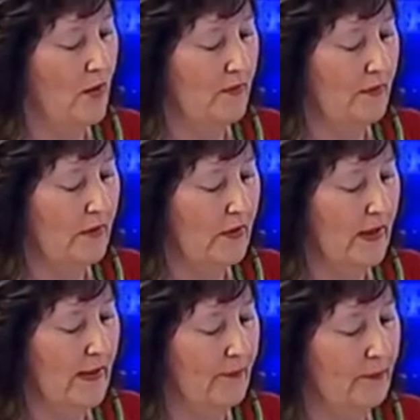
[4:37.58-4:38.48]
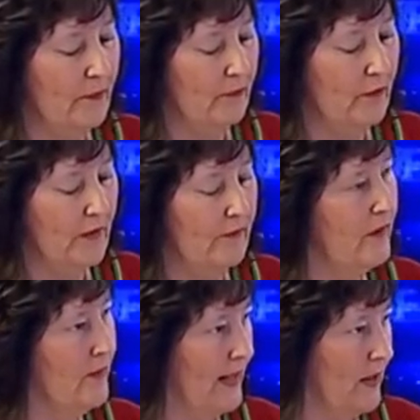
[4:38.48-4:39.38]
ones for
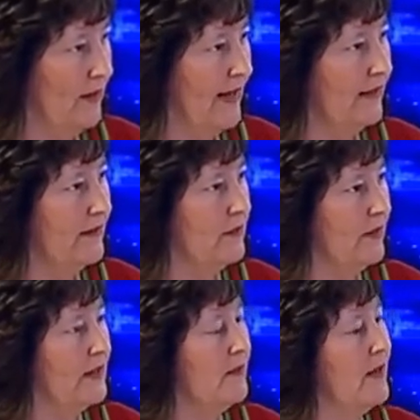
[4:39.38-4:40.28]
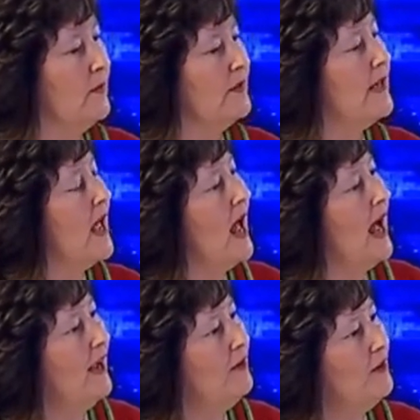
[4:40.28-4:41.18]
Flamingo Land, the 20-minute mm-hmm. ones, how